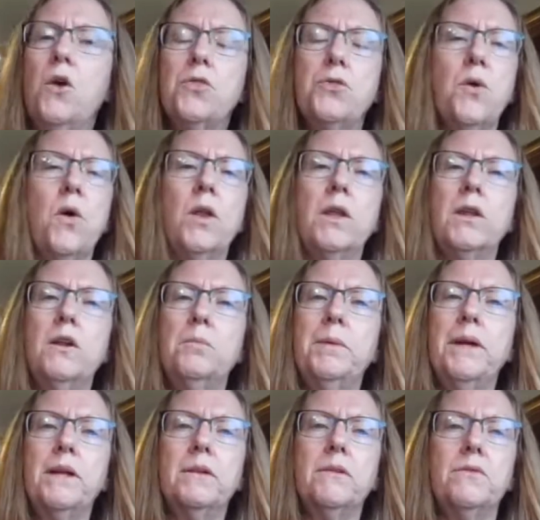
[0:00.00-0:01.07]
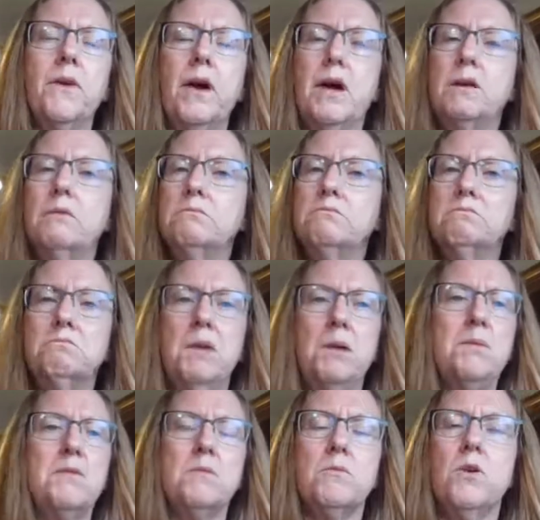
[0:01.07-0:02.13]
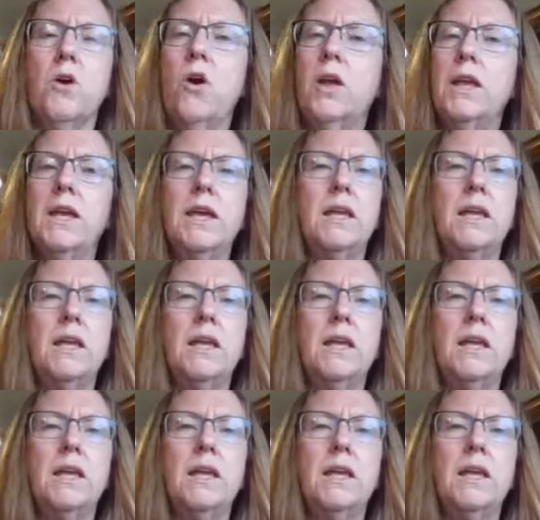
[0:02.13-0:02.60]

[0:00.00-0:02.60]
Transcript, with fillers: throw a little bit of um, maybe some garlic